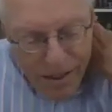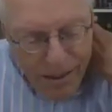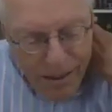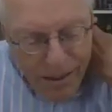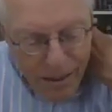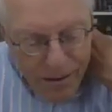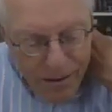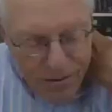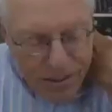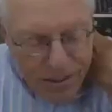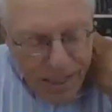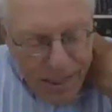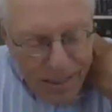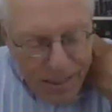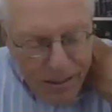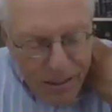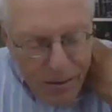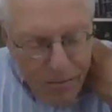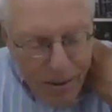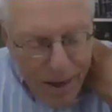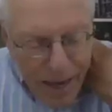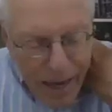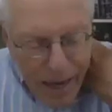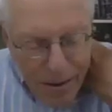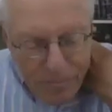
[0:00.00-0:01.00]
You don't say he
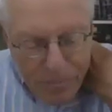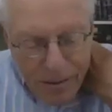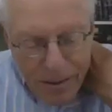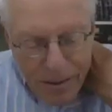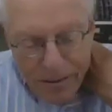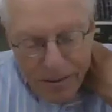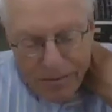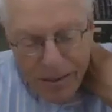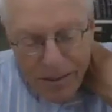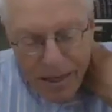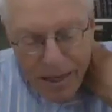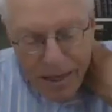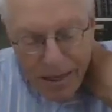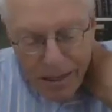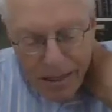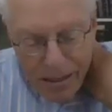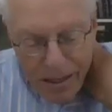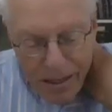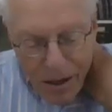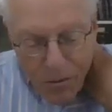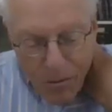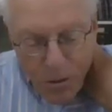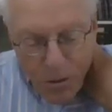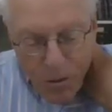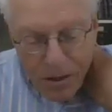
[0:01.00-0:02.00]
should be happy that he'll
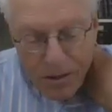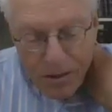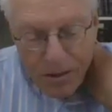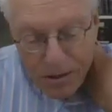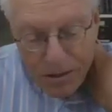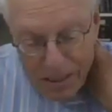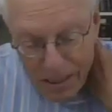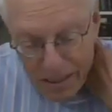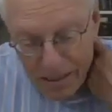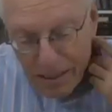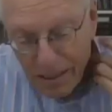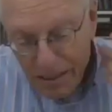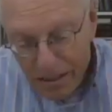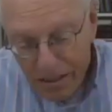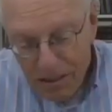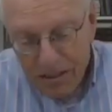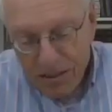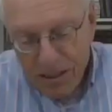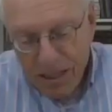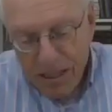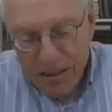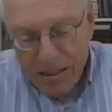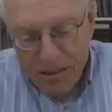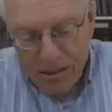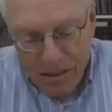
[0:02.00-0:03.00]
get workers.
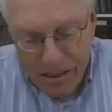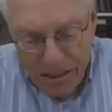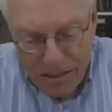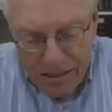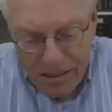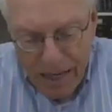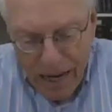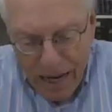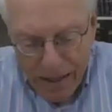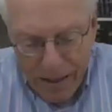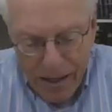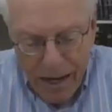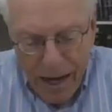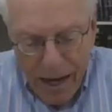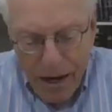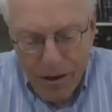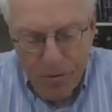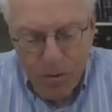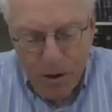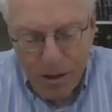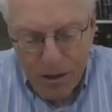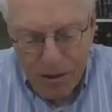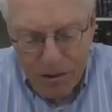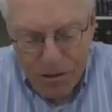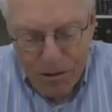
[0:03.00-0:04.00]
He's got to hire
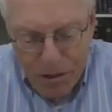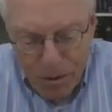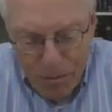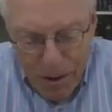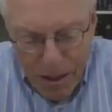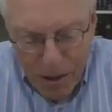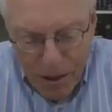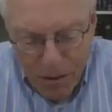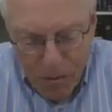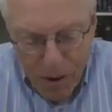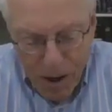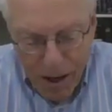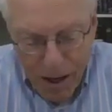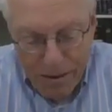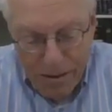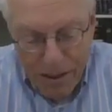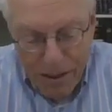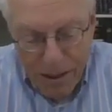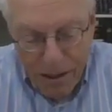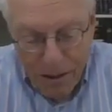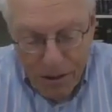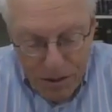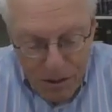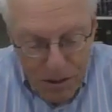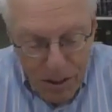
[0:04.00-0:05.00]
workers no matter what.
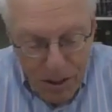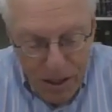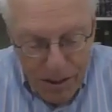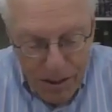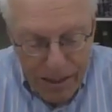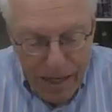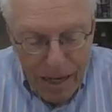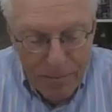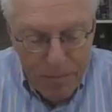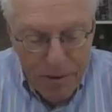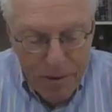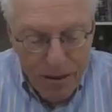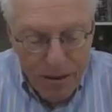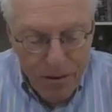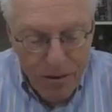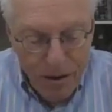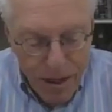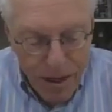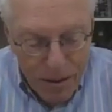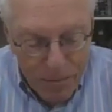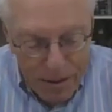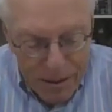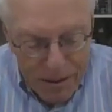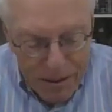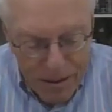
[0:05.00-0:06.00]

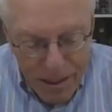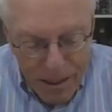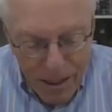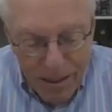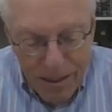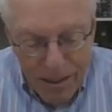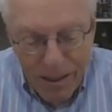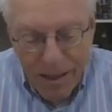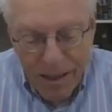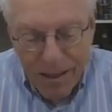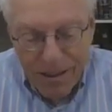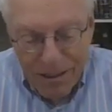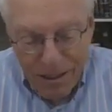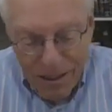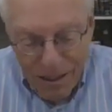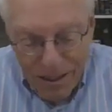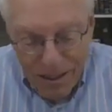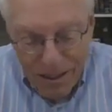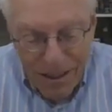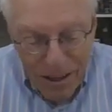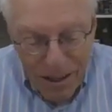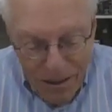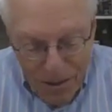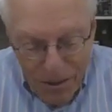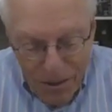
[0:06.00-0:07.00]

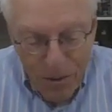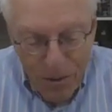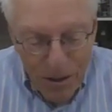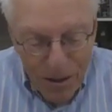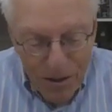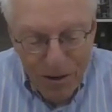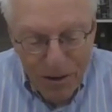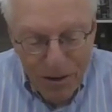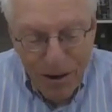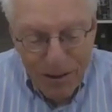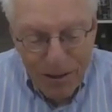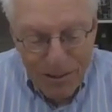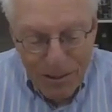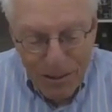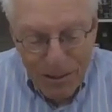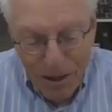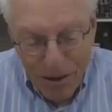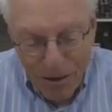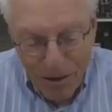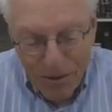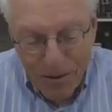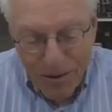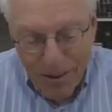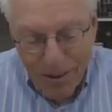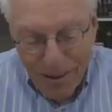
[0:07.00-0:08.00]
The worker
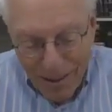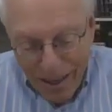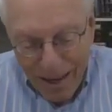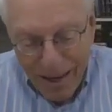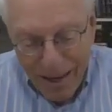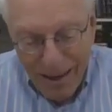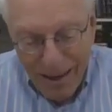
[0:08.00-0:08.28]
also,